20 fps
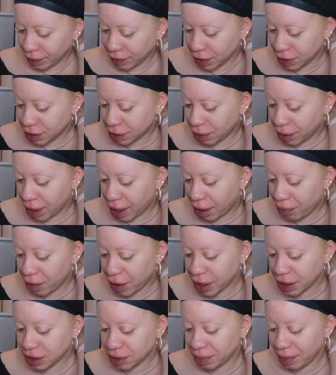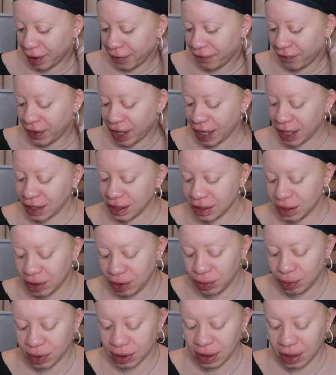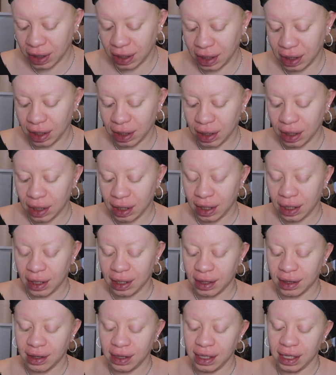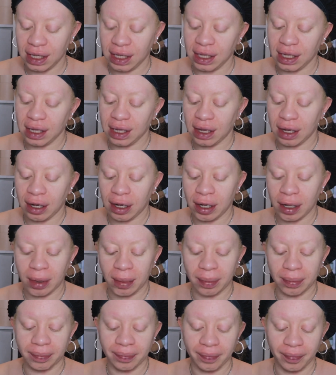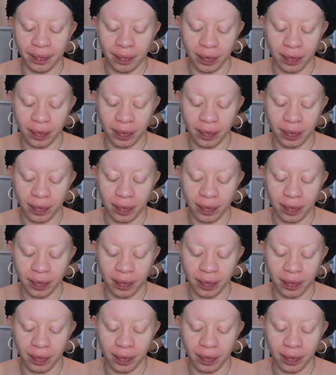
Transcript: So I washed my face using the